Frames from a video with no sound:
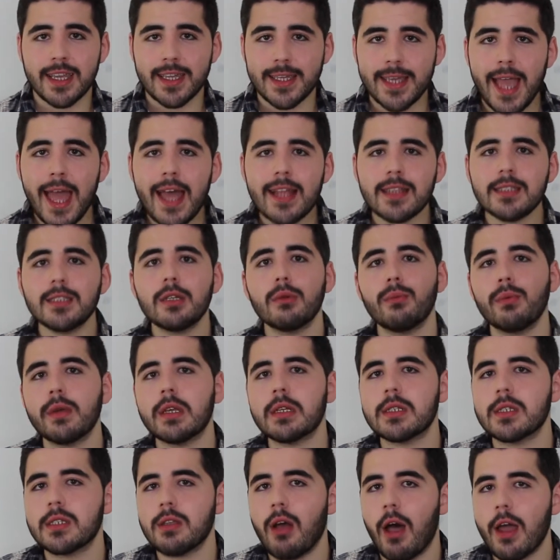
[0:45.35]
yet to
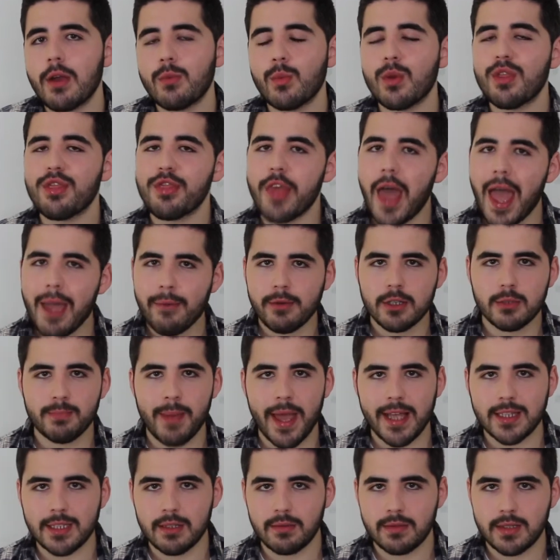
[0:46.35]
re-sign with their
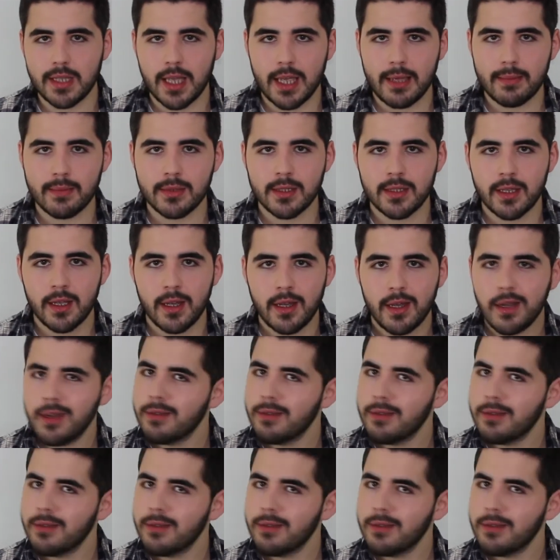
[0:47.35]
respective teams.